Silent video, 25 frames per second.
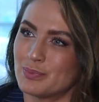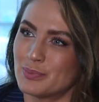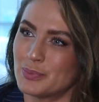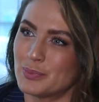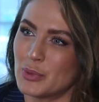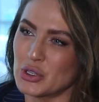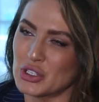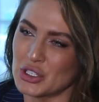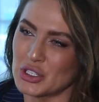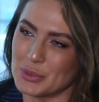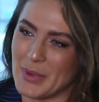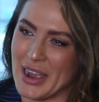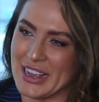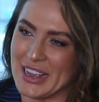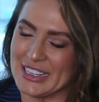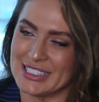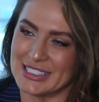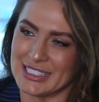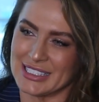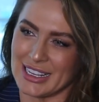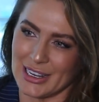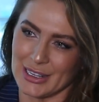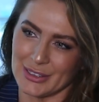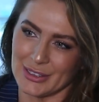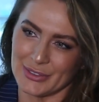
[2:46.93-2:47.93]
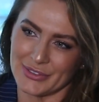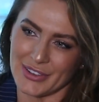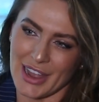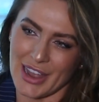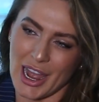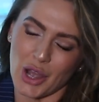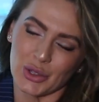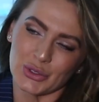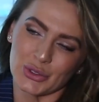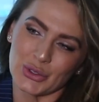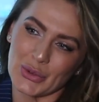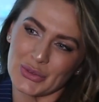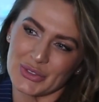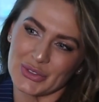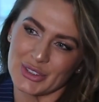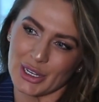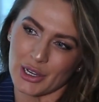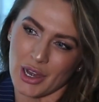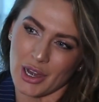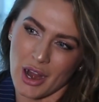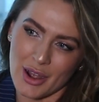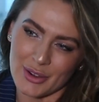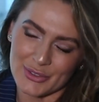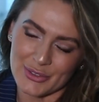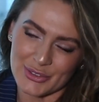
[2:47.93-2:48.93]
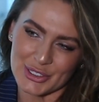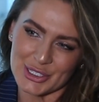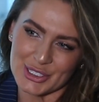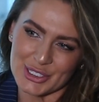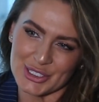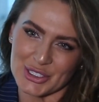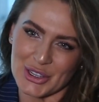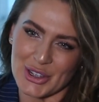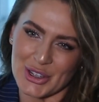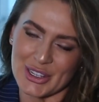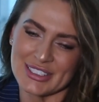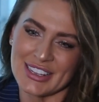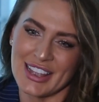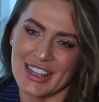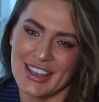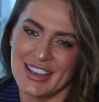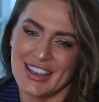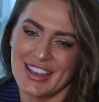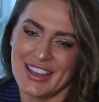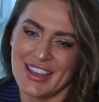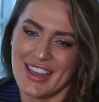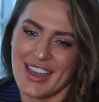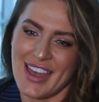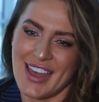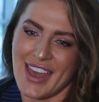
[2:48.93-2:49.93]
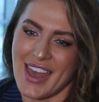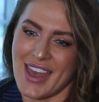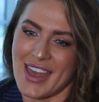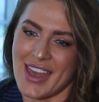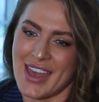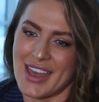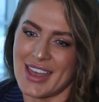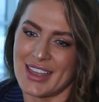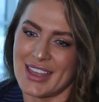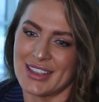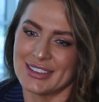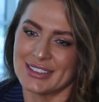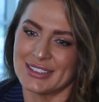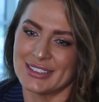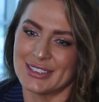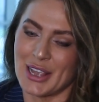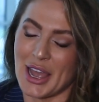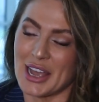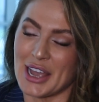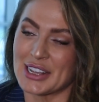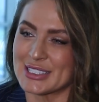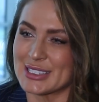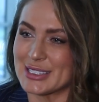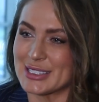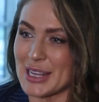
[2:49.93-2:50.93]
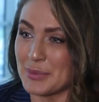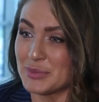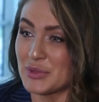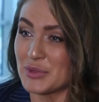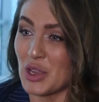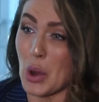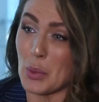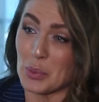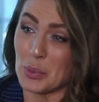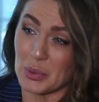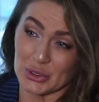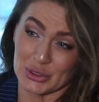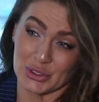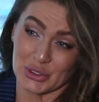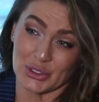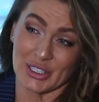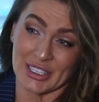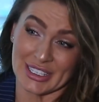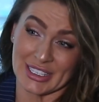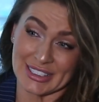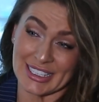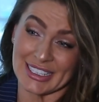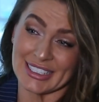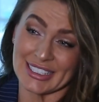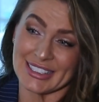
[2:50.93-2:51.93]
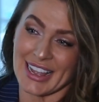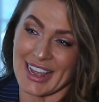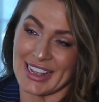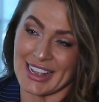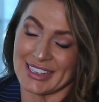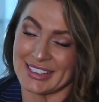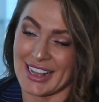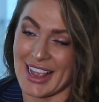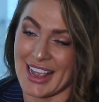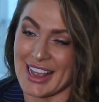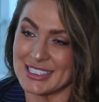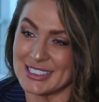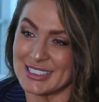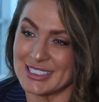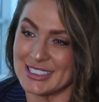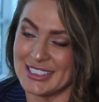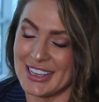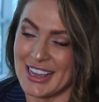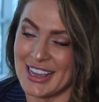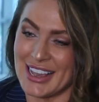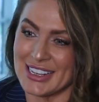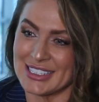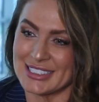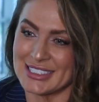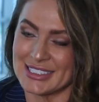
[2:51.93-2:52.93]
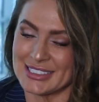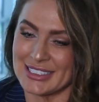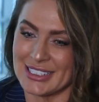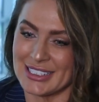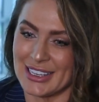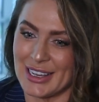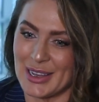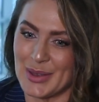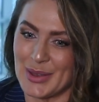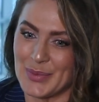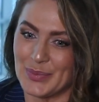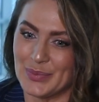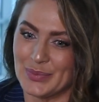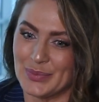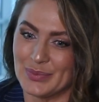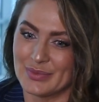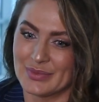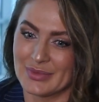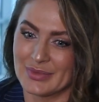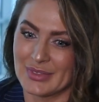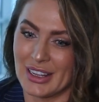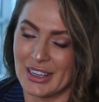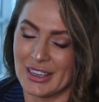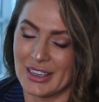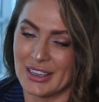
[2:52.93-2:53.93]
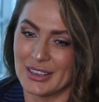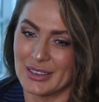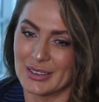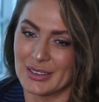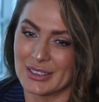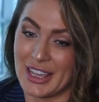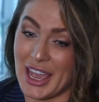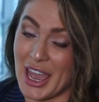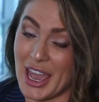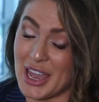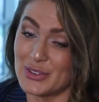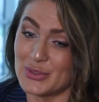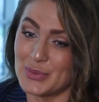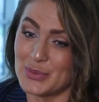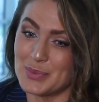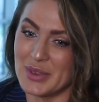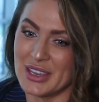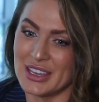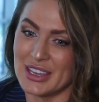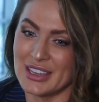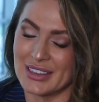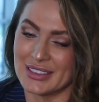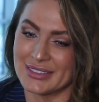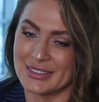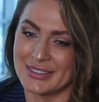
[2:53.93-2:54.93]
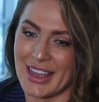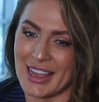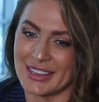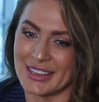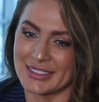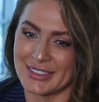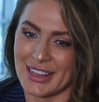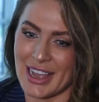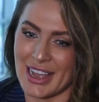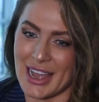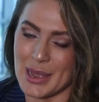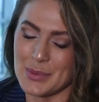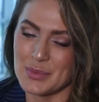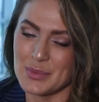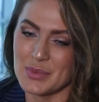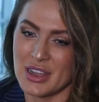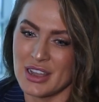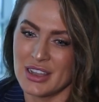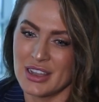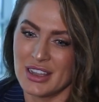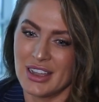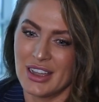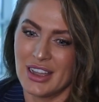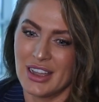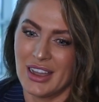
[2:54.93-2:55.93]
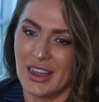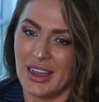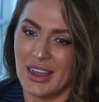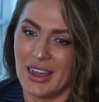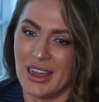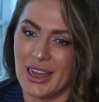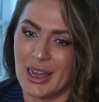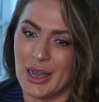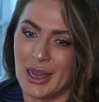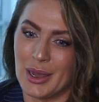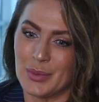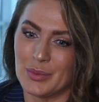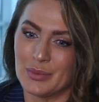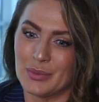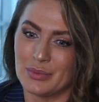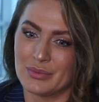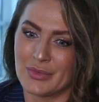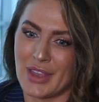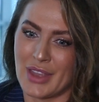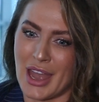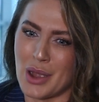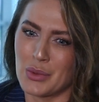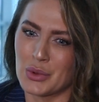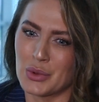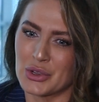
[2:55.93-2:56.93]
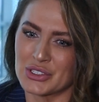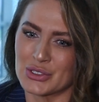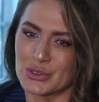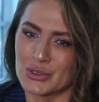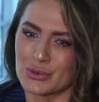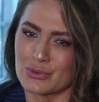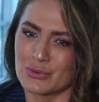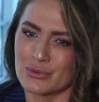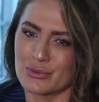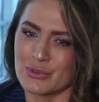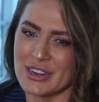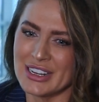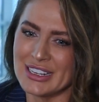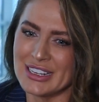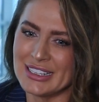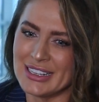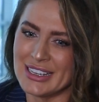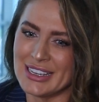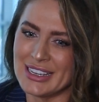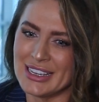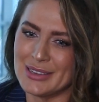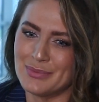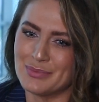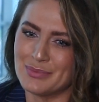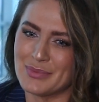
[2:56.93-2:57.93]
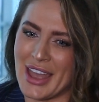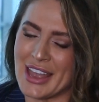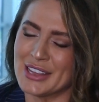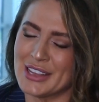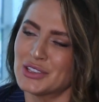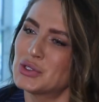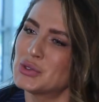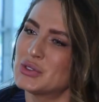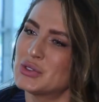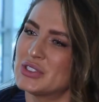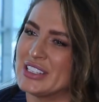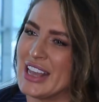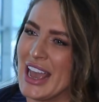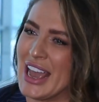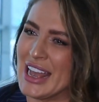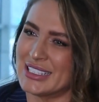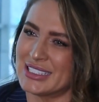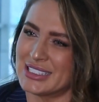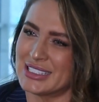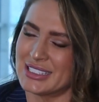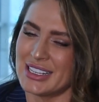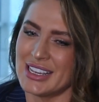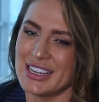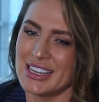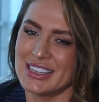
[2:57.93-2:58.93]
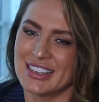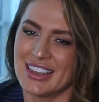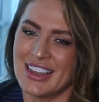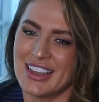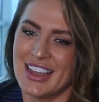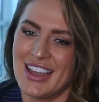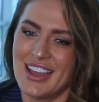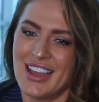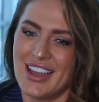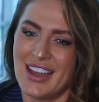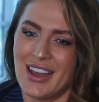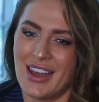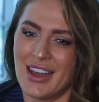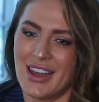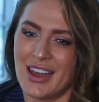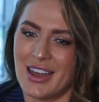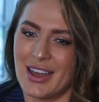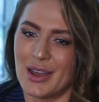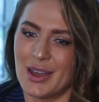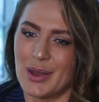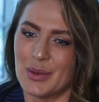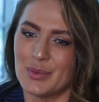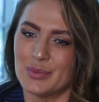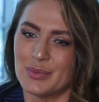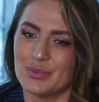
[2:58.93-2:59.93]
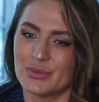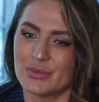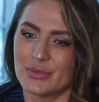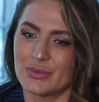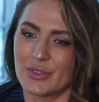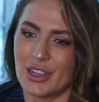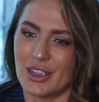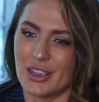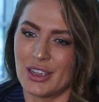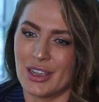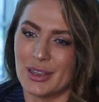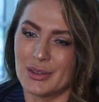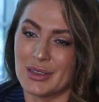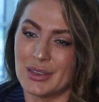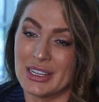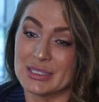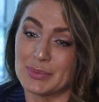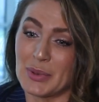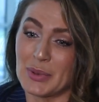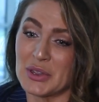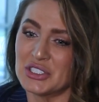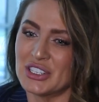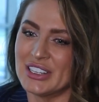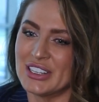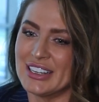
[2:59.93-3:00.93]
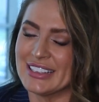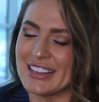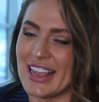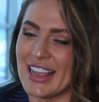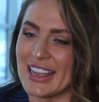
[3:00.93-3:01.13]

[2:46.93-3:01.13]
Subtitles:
push myself out of the comfort zone and accept the opportunity that SES gave me at that time. I was really enthusiastic, especially